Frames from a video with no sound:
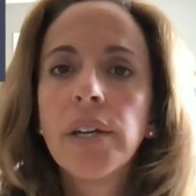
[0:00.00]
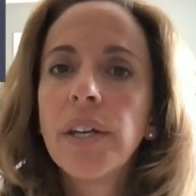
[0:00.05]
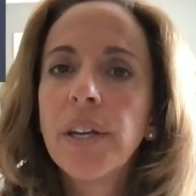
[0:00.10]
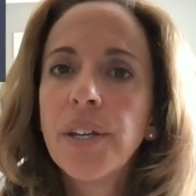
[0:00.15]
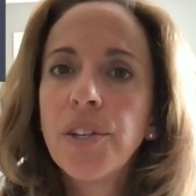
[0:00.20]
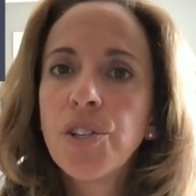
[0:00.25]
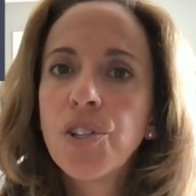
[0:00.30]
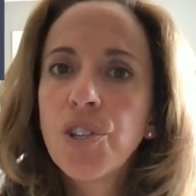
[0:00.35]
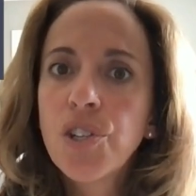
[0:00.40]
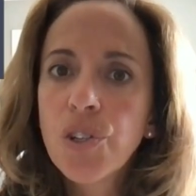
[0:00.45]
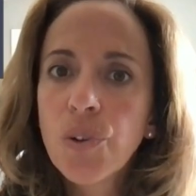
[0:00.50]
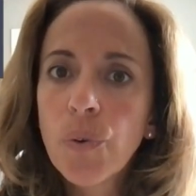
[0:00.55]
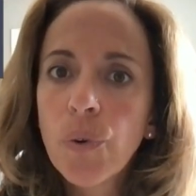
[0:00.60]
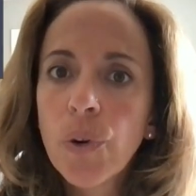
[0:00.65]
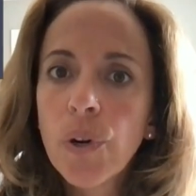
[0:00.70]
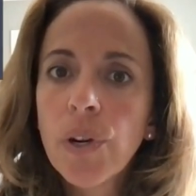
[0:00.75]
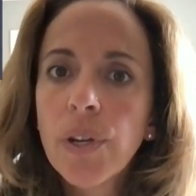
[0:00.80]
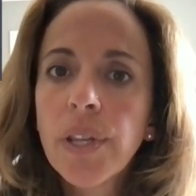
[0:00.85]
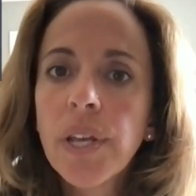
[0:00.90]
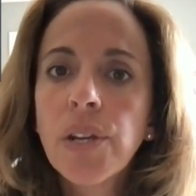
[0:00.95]

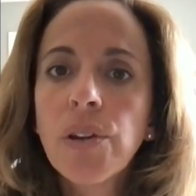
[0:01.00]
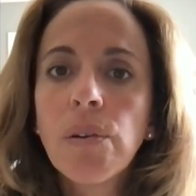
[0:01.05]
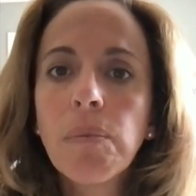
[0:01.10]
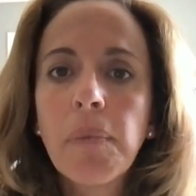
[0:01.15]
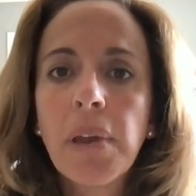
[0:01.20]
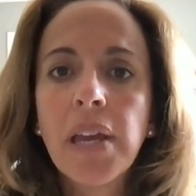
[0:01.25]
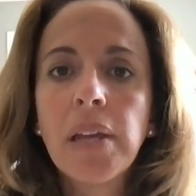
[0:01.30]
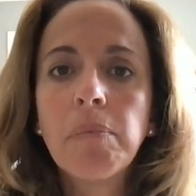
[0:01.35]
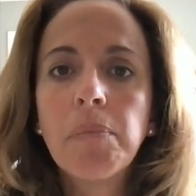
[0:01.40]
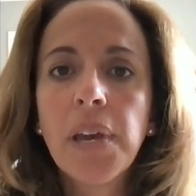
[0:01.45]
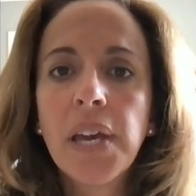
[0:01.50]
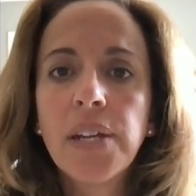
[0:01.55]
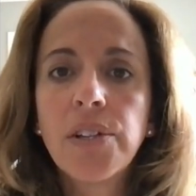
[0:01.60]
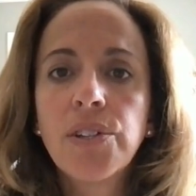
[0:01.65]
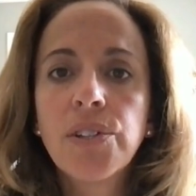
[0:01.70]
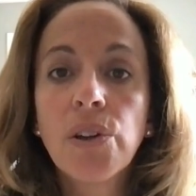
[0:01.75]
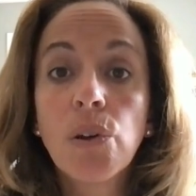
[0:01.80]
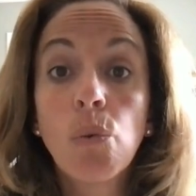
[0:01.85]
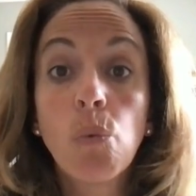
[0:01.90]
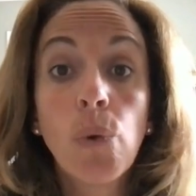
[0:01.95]
Ensure that your main
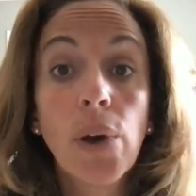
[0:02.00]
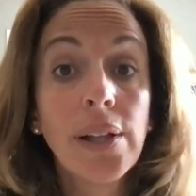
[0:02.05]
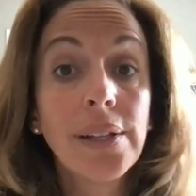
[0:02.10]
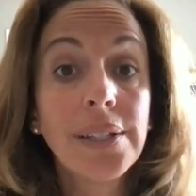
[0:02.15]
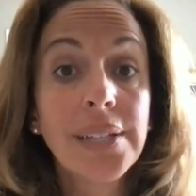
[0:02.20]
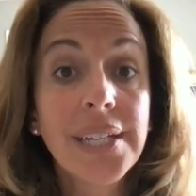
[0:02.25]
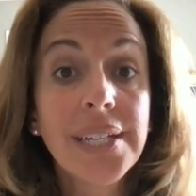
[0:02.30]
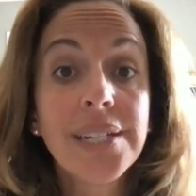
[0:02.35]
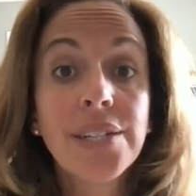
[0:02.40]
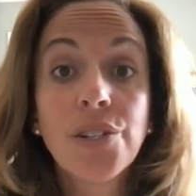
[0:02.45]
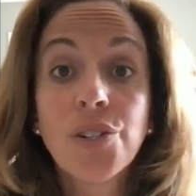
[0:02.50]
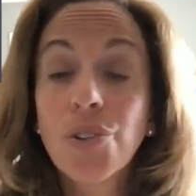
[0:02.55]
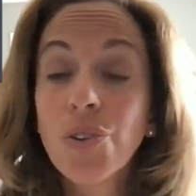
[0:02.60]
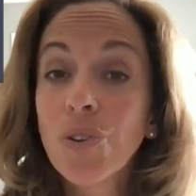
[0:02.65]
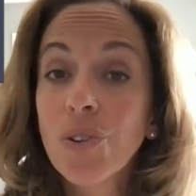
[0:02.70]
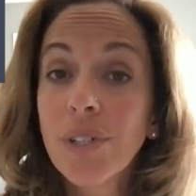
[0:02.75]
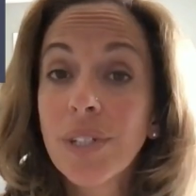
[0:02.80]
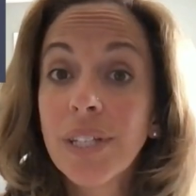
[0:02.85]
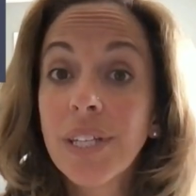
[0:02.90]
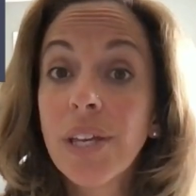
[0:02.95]
pages are well linked
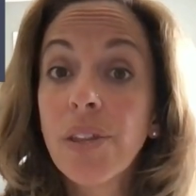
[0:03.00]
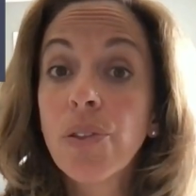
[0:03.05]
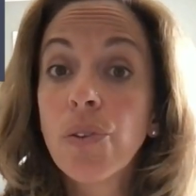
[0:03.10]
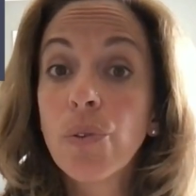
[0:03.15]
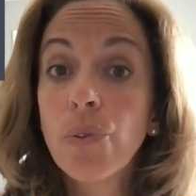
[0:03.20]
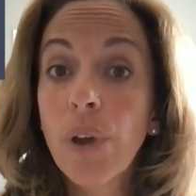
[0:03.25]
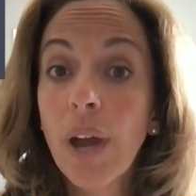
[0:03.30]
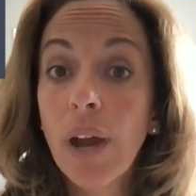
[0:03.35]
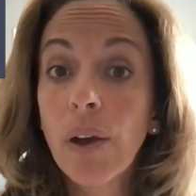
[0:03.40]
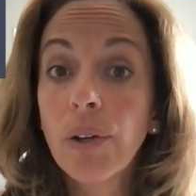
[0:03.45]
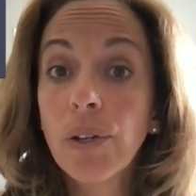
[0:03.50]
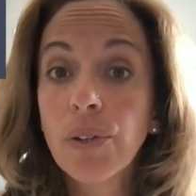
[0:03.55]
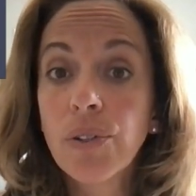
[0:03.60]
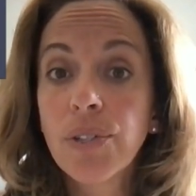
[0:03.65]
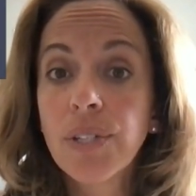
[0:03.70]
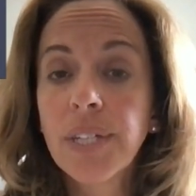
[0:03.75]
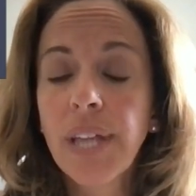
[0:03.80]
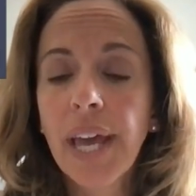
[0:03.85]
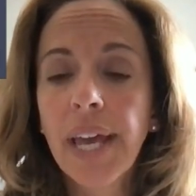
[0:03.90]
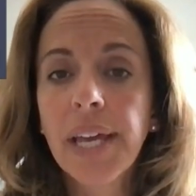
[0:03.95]
internally throughout your
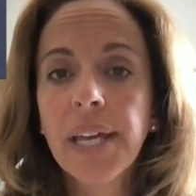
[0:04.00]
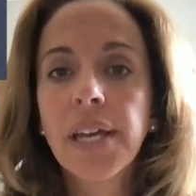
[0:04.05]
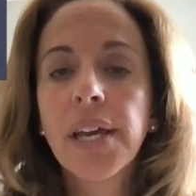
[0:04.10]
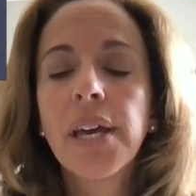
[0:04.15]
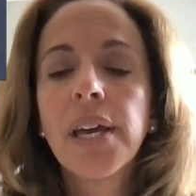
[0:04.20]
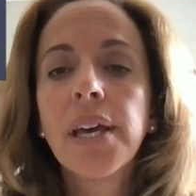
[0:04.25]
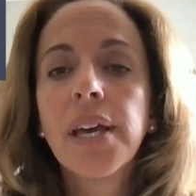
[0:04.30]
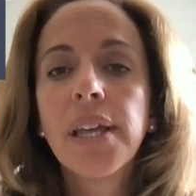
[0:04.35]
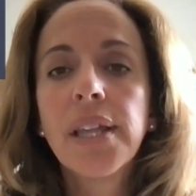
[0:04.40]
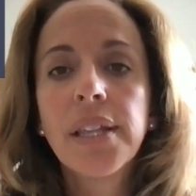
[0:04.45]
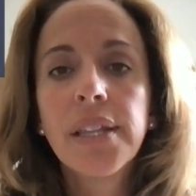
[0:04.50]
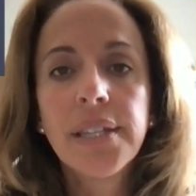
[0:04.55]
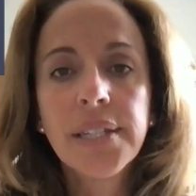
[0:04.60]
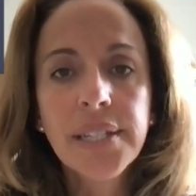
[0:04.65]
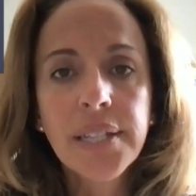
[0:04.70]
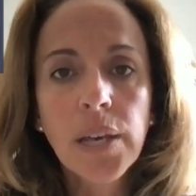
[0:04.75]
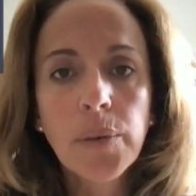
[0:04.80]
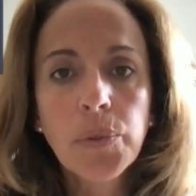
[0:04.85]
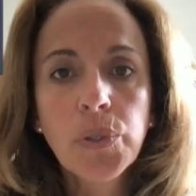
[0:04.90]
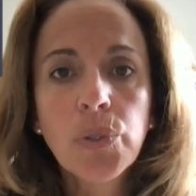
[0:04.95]
site.
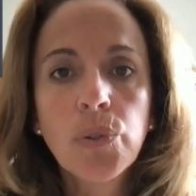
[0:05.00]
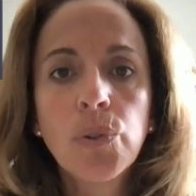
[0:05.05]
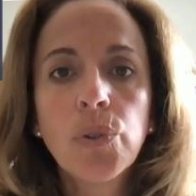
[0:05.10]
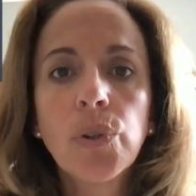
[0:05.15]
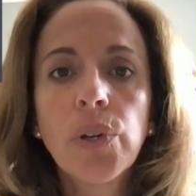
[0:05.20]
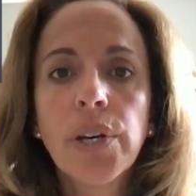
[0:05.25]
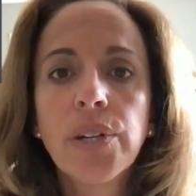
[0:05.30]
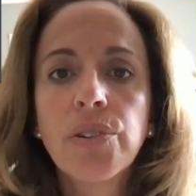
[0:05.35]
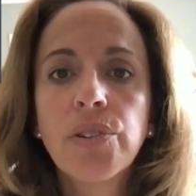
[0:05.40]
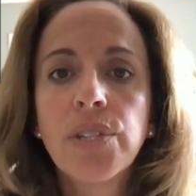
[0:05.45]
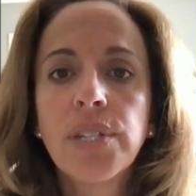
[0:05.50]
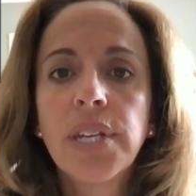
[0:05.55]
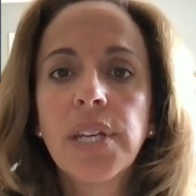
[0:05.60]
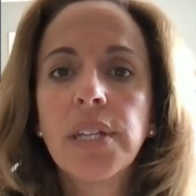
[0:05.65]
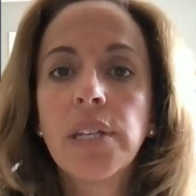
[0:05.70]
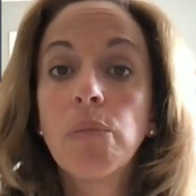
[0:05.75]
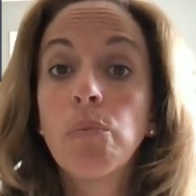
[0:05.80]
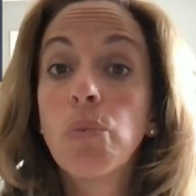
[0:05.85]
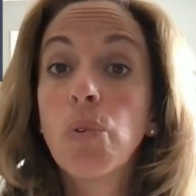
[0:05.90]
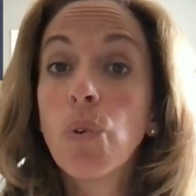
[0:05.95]
This helps Google
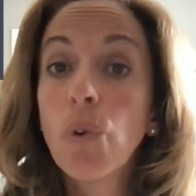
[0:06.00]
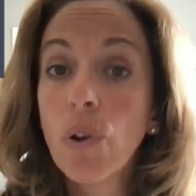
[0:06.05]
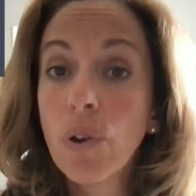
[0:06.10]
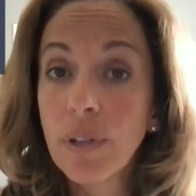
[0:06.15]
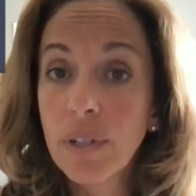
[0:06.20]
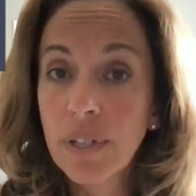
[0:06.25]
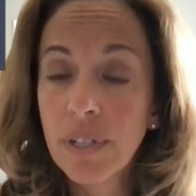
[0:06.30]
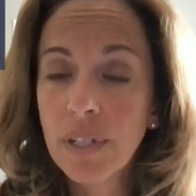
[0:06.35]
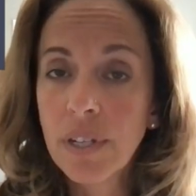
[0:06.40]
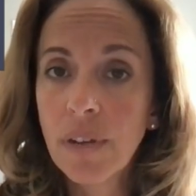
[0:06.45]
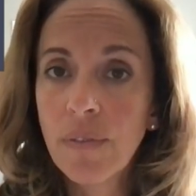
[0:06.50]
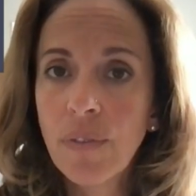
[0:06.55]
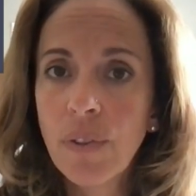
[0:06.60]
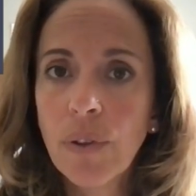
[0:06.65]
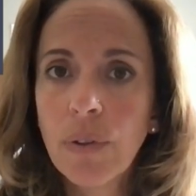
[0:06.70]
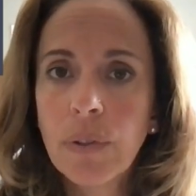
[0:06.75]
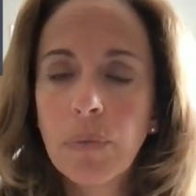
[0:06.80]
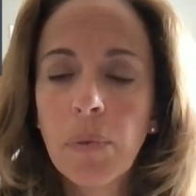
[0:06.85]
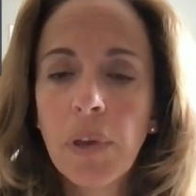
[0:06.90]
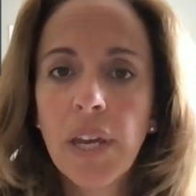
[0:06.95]
understand the importance of
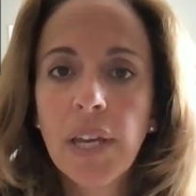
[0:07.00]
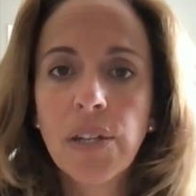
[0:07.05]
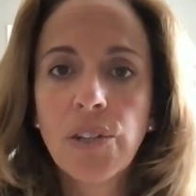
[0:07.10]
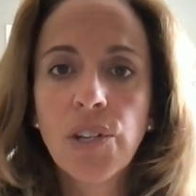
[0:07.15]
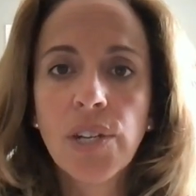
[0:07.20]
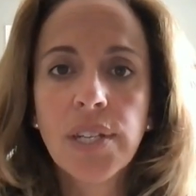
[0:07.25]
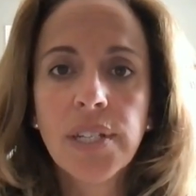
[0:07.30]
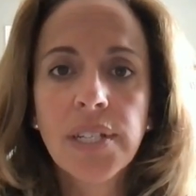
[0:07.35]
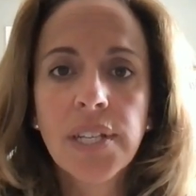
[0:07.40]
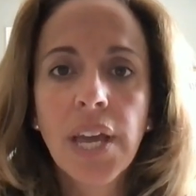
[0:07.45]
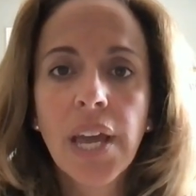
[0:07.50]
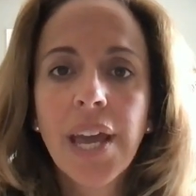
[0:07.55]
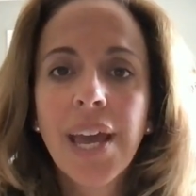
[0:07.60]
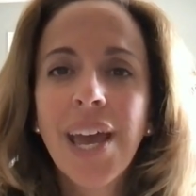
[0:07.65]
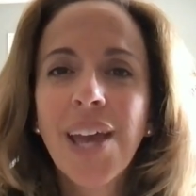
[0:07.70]
those pages.